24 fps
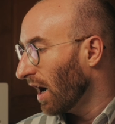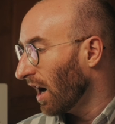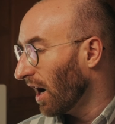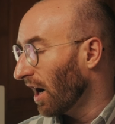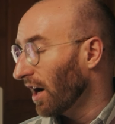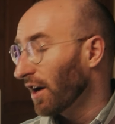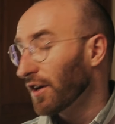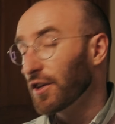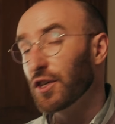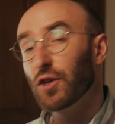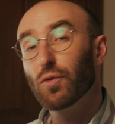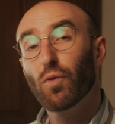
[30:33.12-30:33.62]

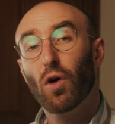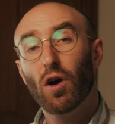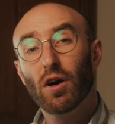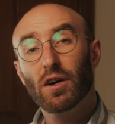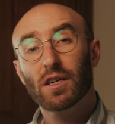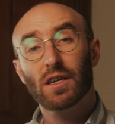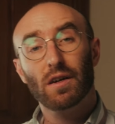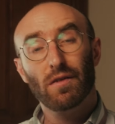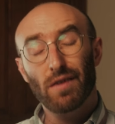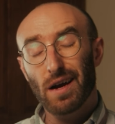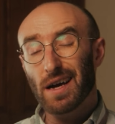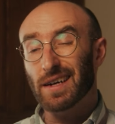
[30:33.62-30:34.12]
You are
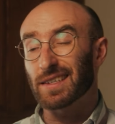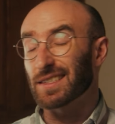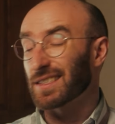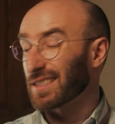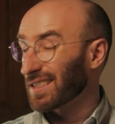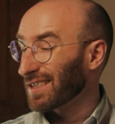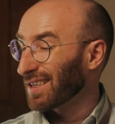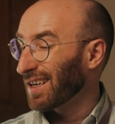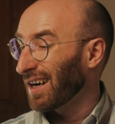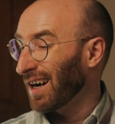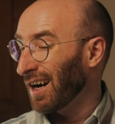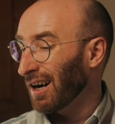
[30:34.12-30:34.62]

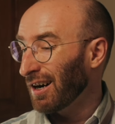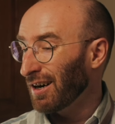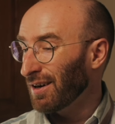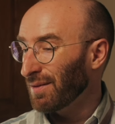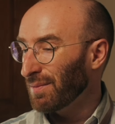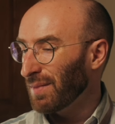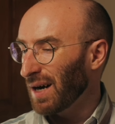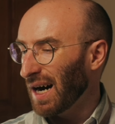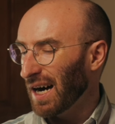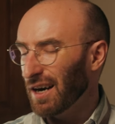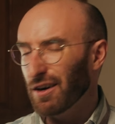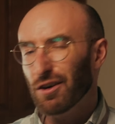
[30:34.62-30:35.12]
correct.
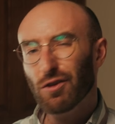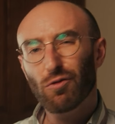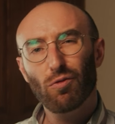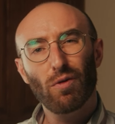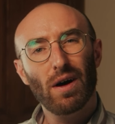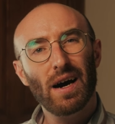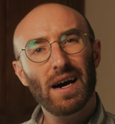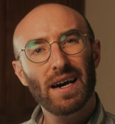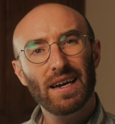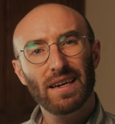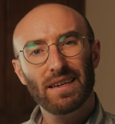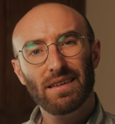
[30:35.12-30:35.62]
I don't know
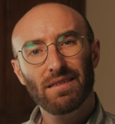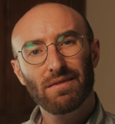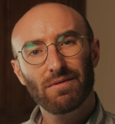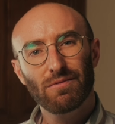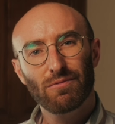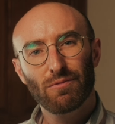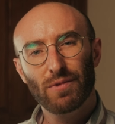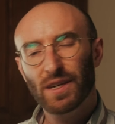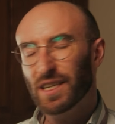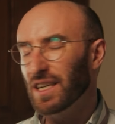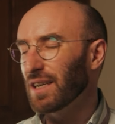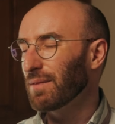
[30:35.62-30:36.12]
why
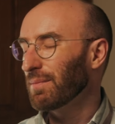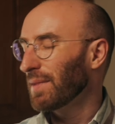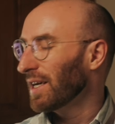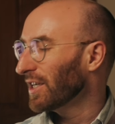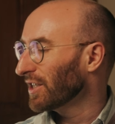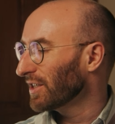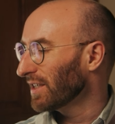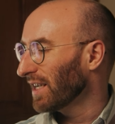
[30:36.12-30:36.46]
we didn't mention